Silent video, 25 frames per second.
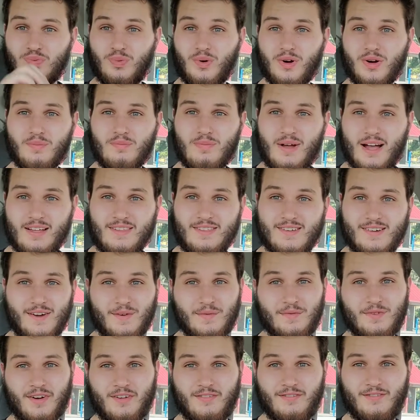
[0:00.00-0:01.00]
Welcome back to an
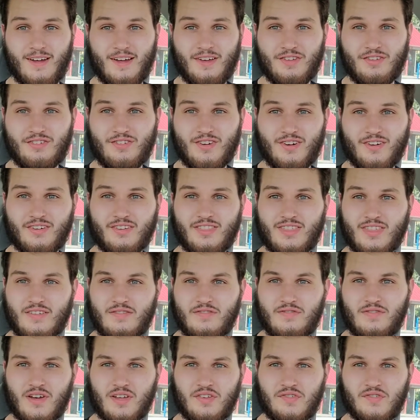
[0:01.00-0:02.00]
episode of Fast Talk, the
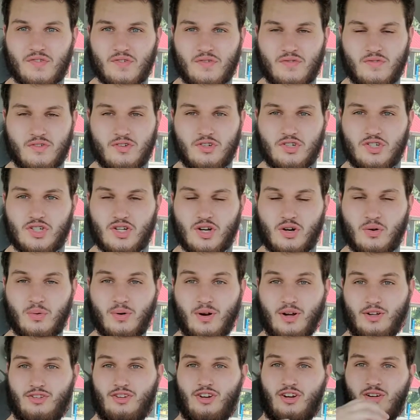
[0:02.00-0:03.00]
fast food review show,
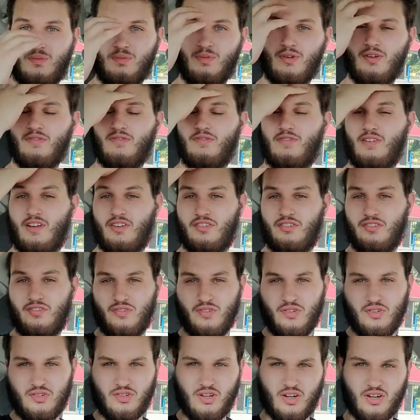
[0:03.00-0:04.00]
where I talk about fast
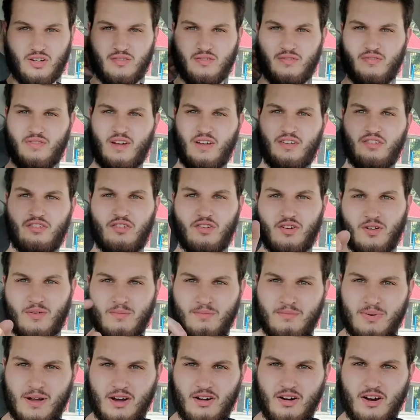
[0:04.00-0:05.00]
food, talking faster
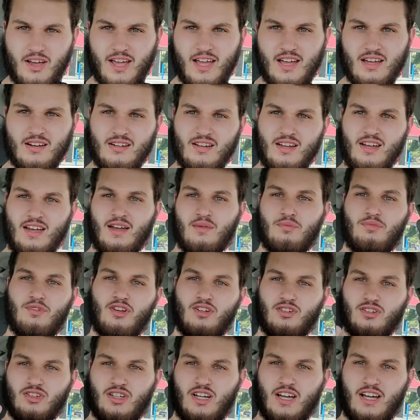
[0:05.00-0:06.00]
about it, and take
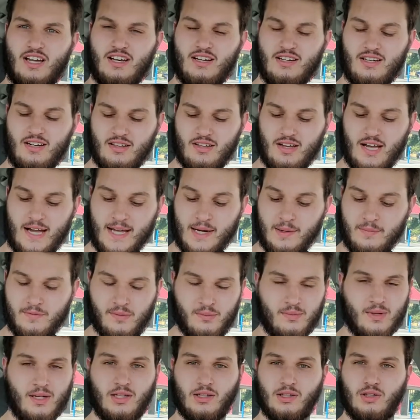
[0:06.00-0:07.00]
a look at another item
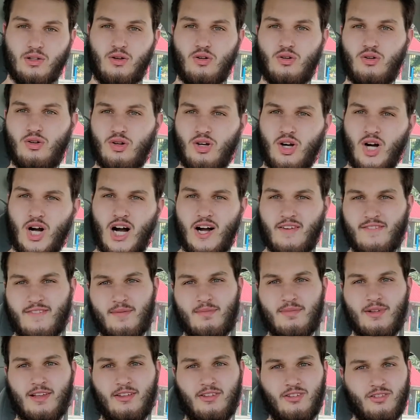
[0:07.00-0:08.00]
from a local coffee
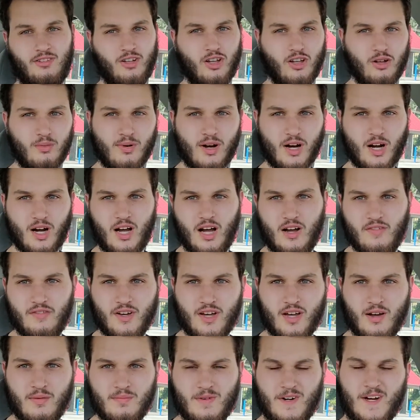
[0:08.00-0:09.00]
place, Little Bear Coffee
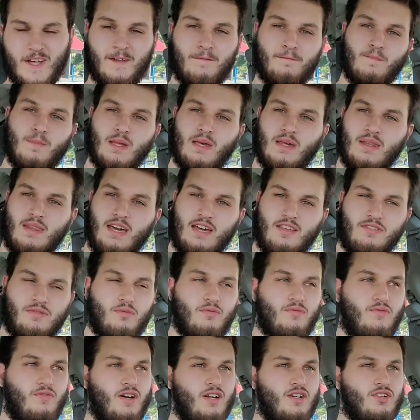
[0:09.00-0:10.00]
Company. I got
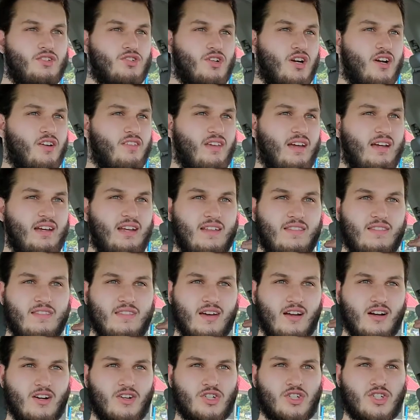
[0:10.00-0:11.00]
some fun drinks. I did
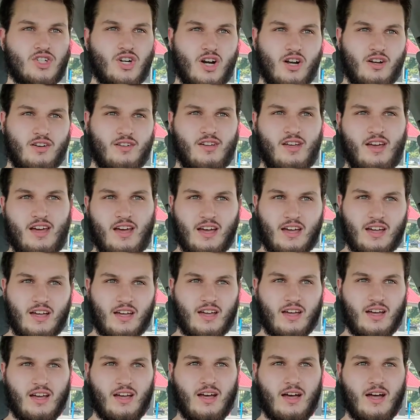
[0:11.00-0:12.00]
their Shark Tech
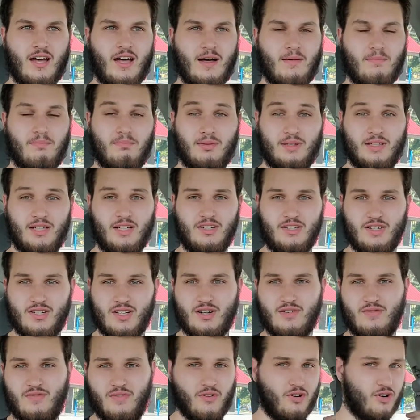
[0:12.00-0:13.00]

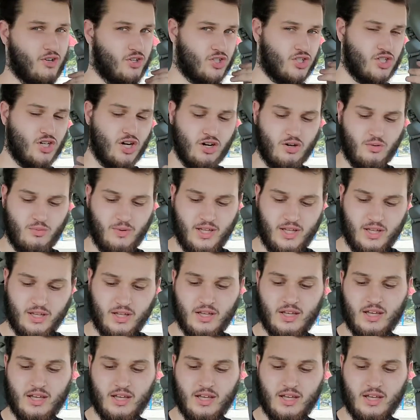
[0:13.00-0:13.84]
blender for Shark Week,